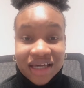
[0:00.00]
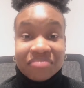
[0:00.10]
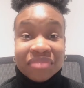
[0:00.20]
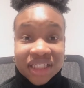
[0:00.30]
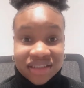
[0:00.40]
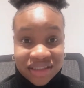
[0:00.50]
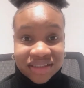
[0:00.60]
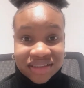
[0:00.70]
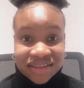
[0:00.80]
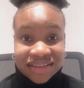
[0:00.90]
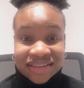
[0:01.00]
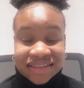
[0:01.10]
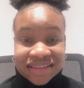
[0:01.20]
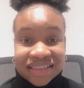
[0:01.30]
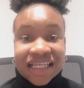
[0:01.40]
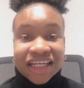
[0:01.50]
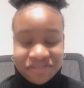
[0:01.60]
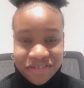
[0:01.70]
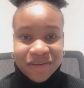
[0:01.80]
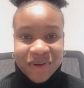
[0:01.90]
I made this in
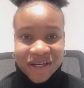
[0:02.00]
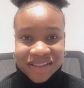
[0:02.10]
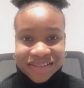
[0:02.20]
Figma.